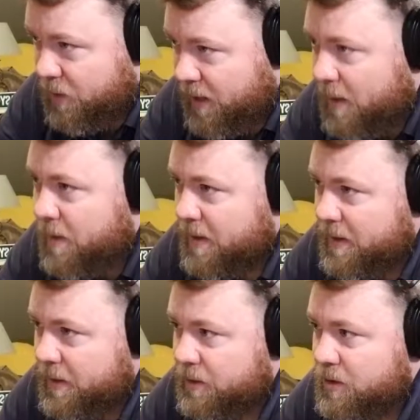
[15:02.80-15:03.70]
get one of
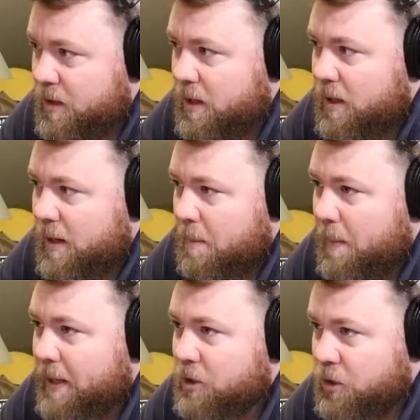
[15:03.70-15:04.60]
those,
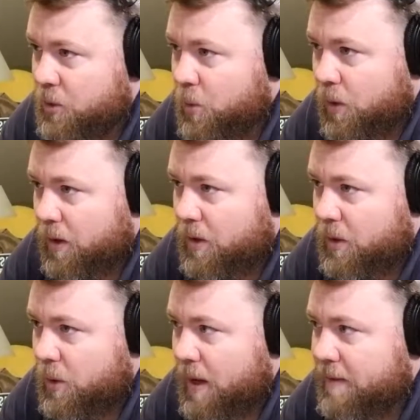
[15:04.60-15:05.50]
make sure
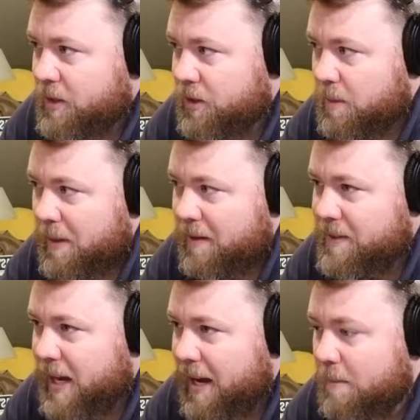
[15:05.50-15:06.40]
you have a certain amount of
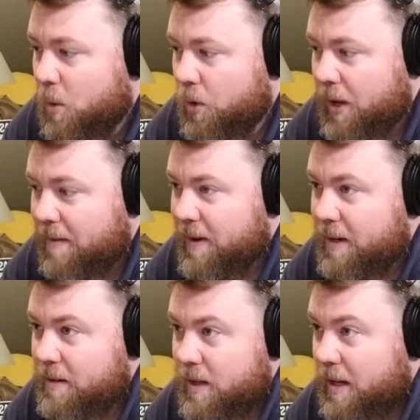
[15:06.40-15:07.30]
time, or you
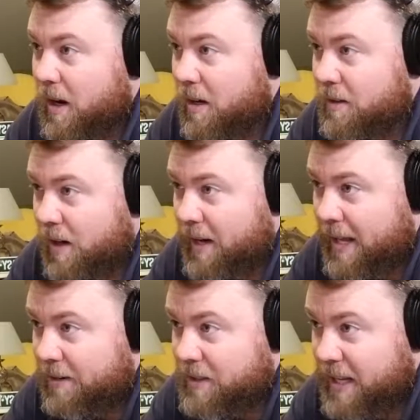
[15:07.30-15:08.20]
haven't, like our
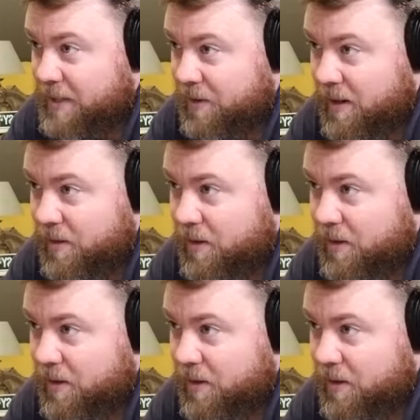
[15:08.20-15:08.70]
galleries last forever.